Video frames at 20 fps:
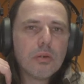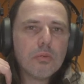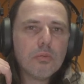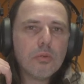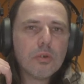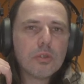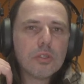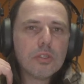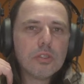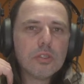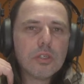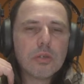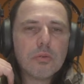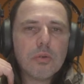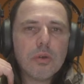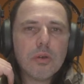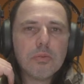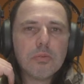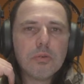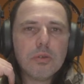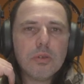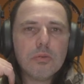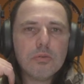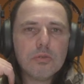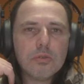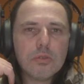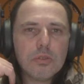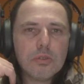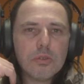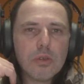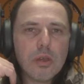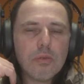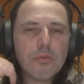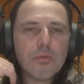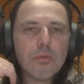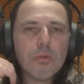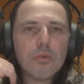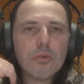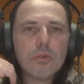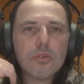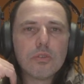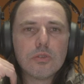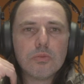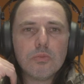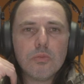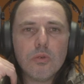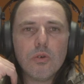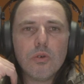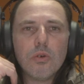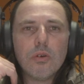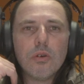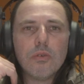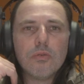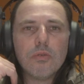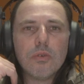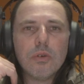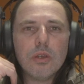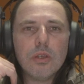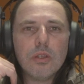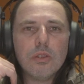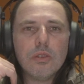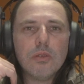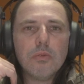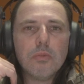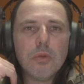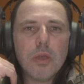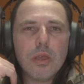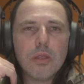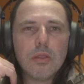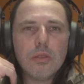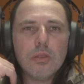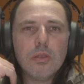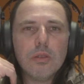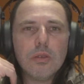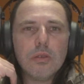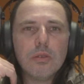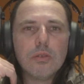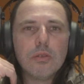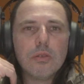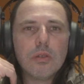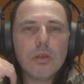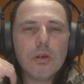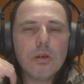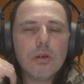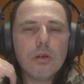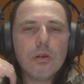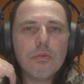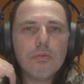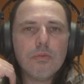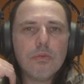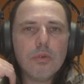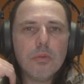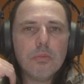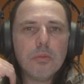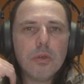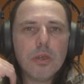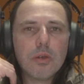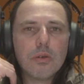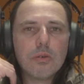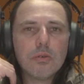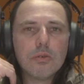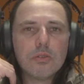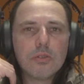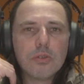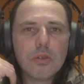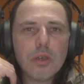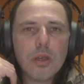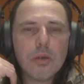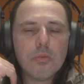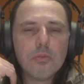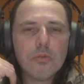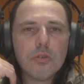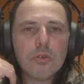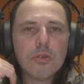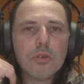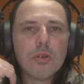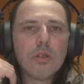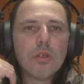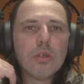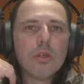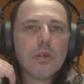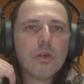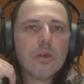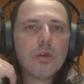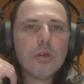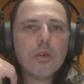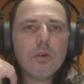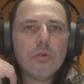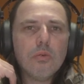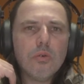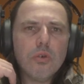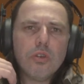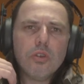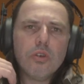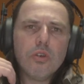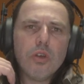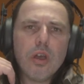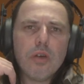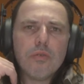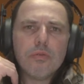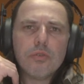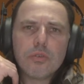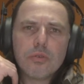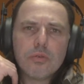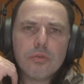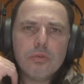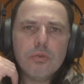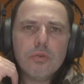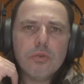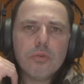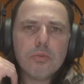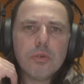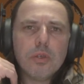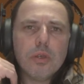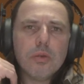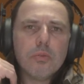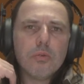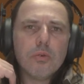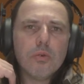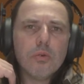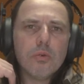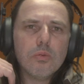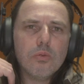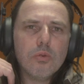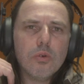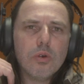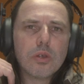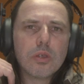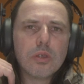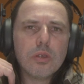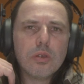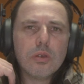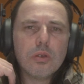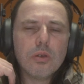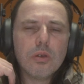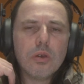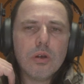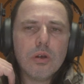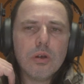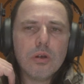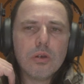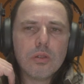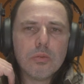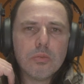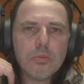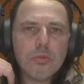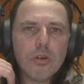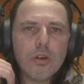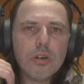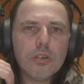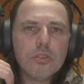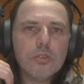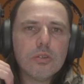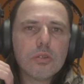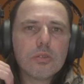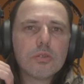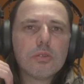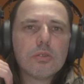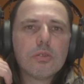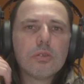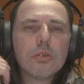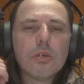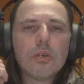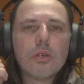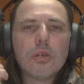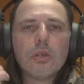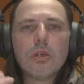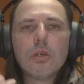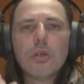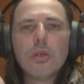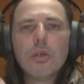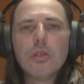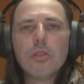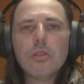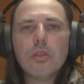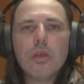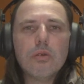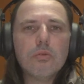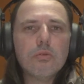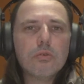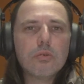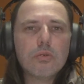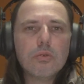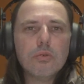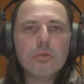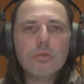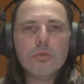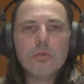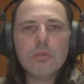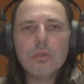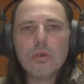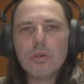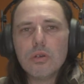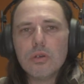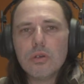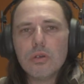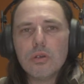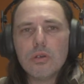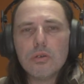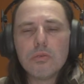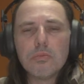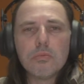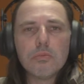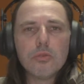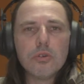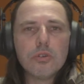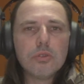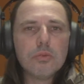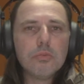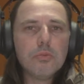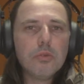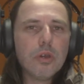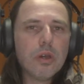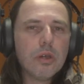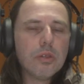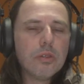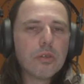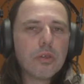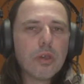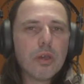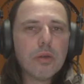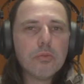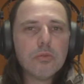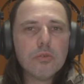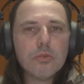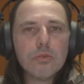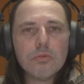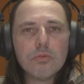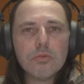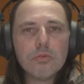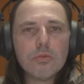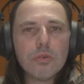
what the Sigma FP was designed for. It's more of an independent filmmaker's camera, where you have a crew of people working on a project. That will include a person behind the camera,